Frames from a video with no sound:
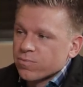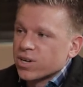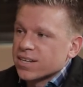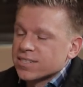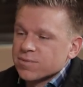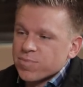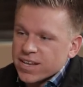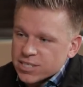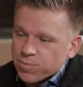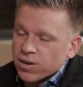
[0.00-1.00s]
but I did
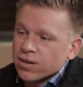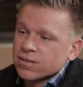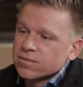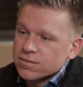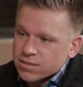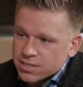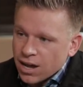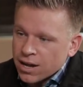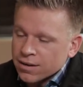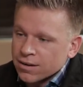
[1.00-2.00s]
baseball,
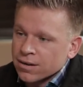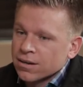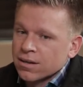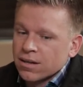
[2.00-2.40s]
soccer,